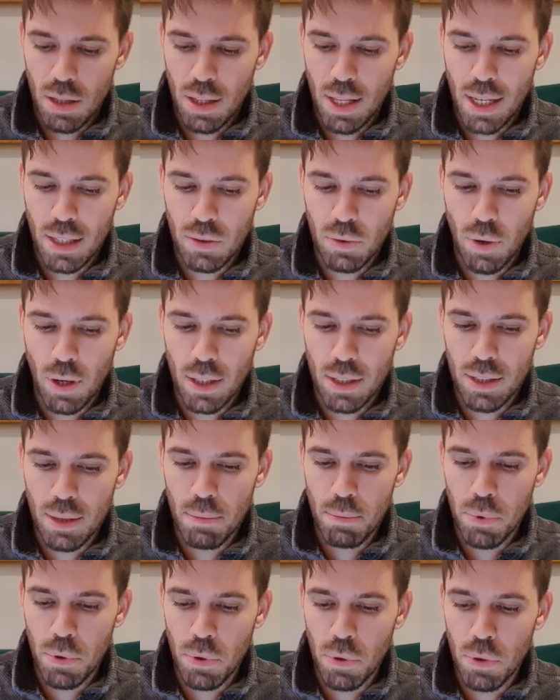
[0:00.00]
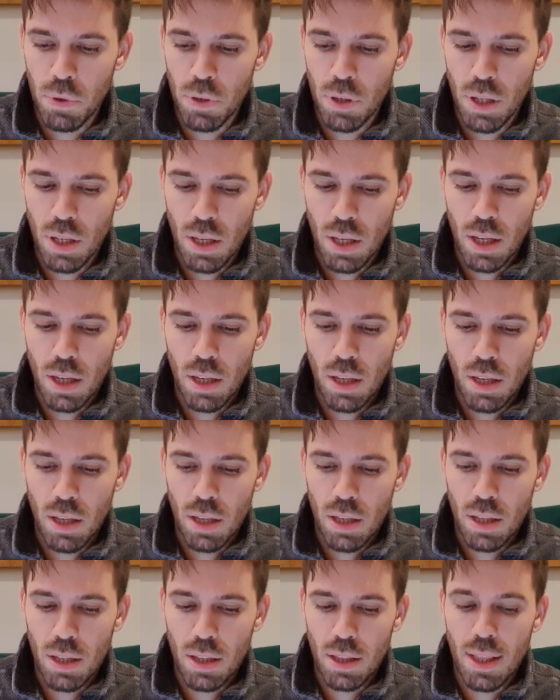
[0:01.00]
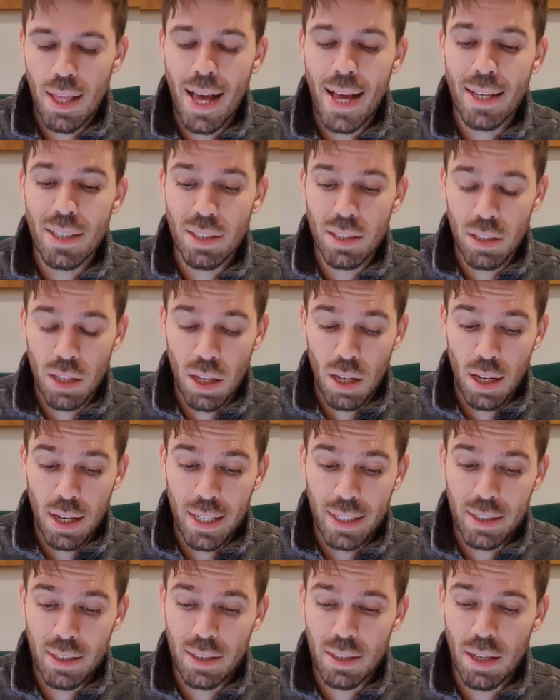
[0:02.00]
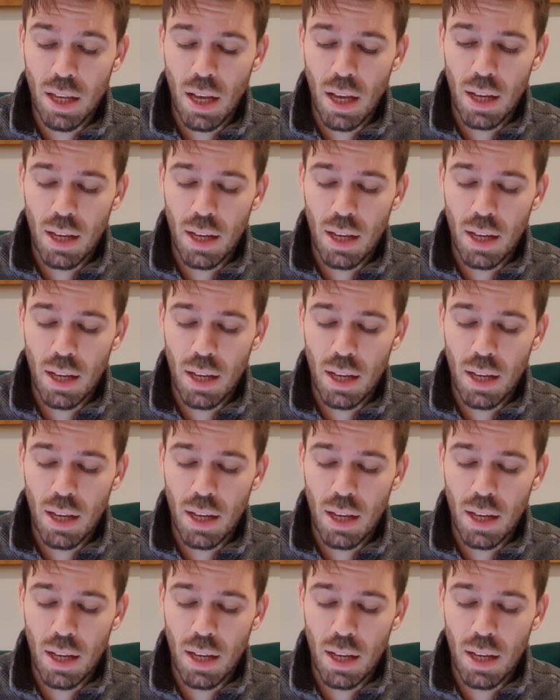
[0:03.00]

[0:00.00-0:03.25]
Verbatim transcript: That's quite simple. That's nice.